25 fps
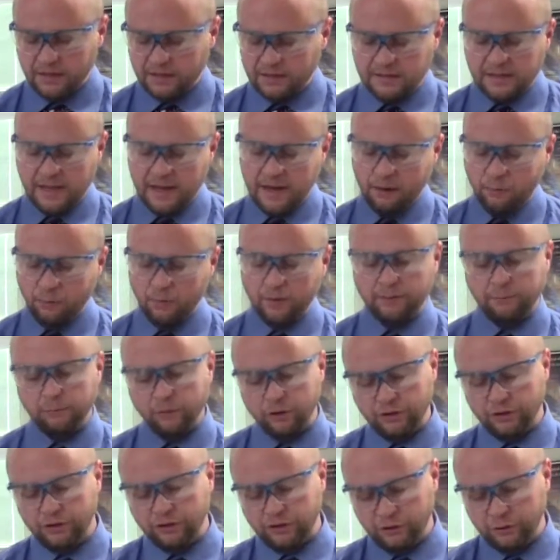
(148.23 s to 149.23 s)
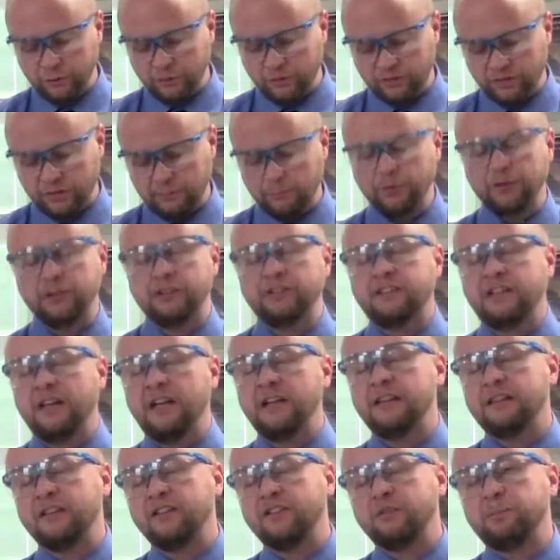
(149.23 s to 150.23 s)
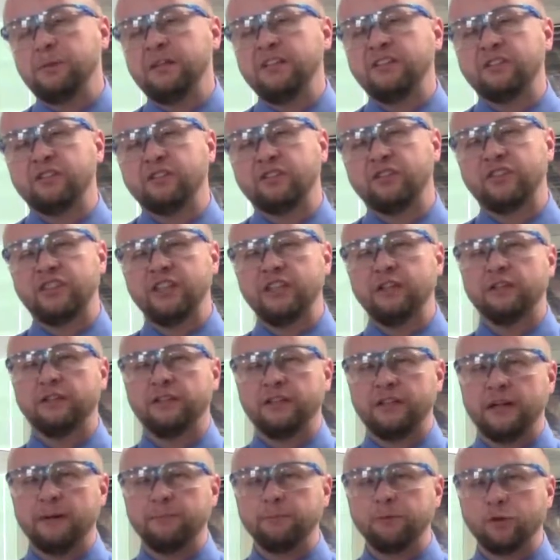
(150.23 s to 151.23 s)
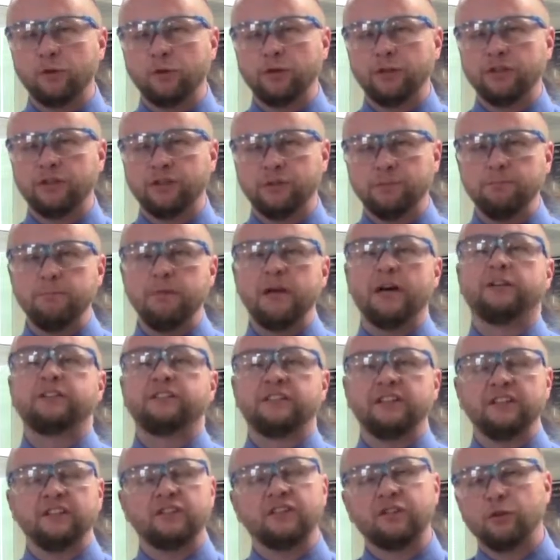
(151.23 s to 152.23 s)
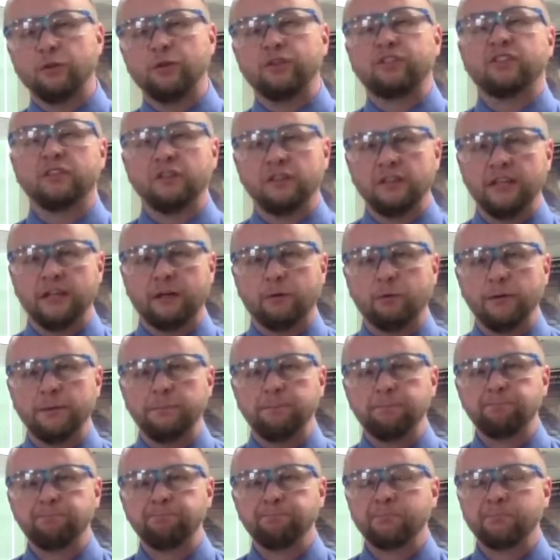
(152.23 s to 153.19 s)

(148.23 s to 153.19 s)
Now what I'm going to do is I'm going to take this piece of steel and I'm going to melt it so it's a liquid.